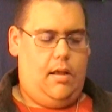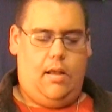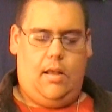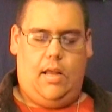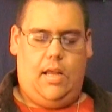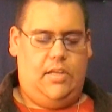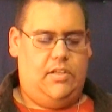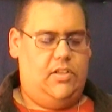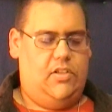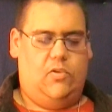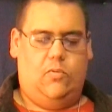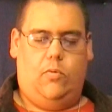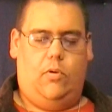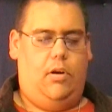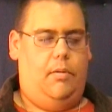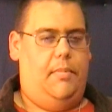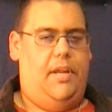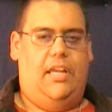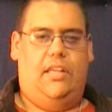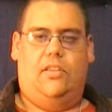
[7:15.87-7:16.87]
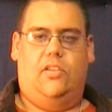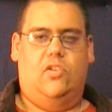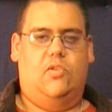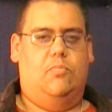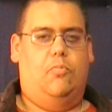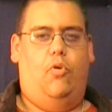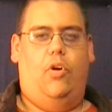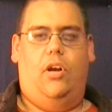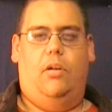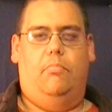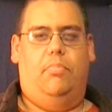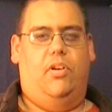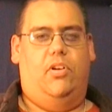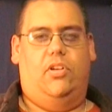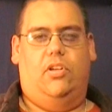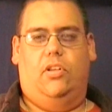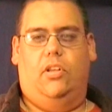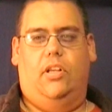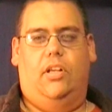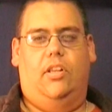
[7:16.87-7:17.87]
I just want to make this point
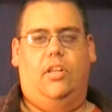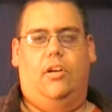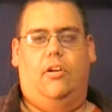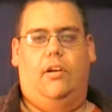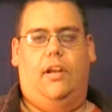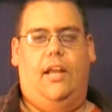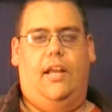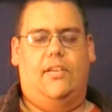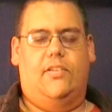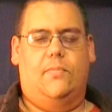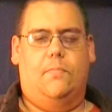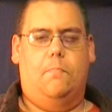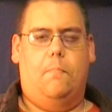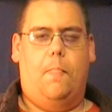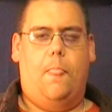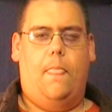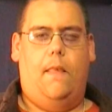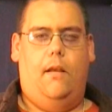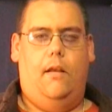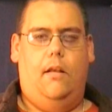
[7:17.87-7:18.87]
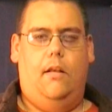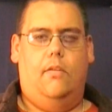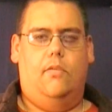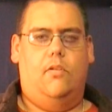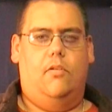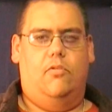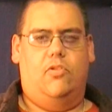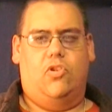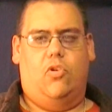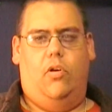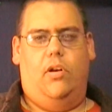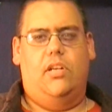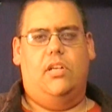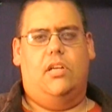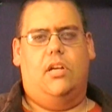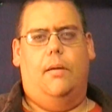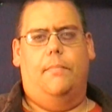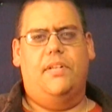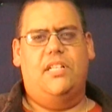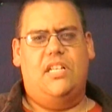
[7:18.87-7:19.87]
abundantly clear, guys. There is going to
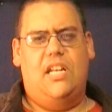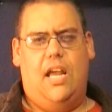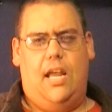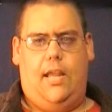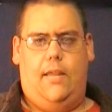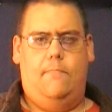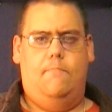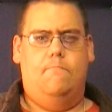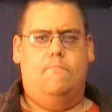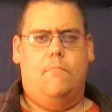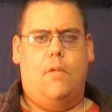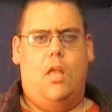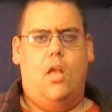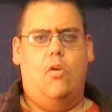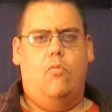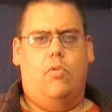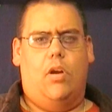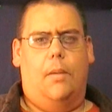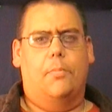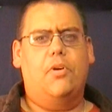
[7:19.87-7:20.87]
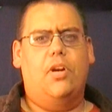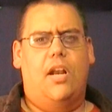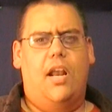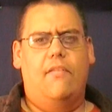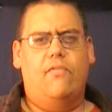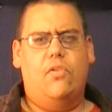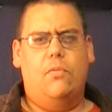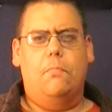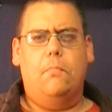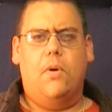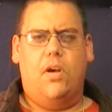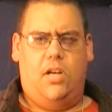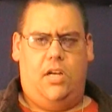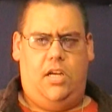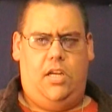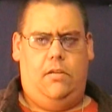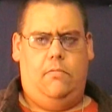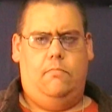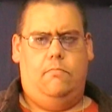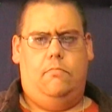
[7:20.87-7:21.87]
come a day when I'm going to have the money
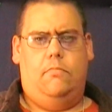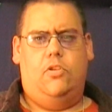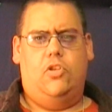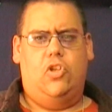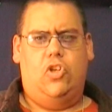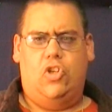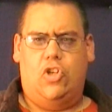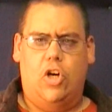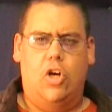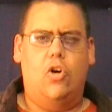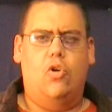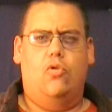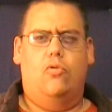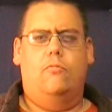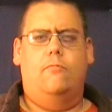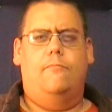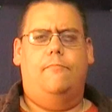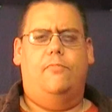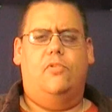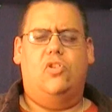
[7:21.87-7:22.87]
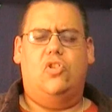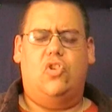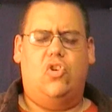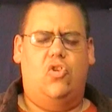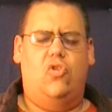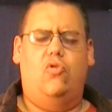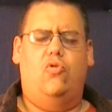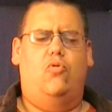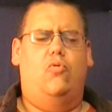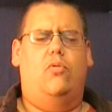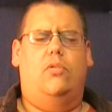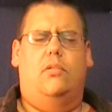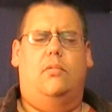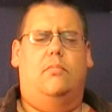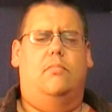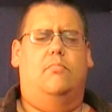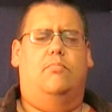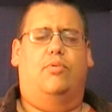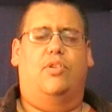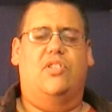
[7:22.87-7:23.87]
to go to
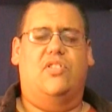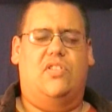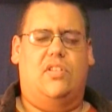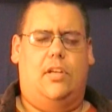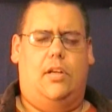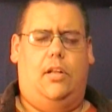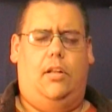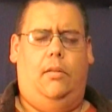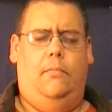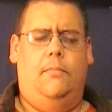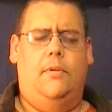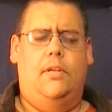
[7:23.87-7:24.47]
Brazil.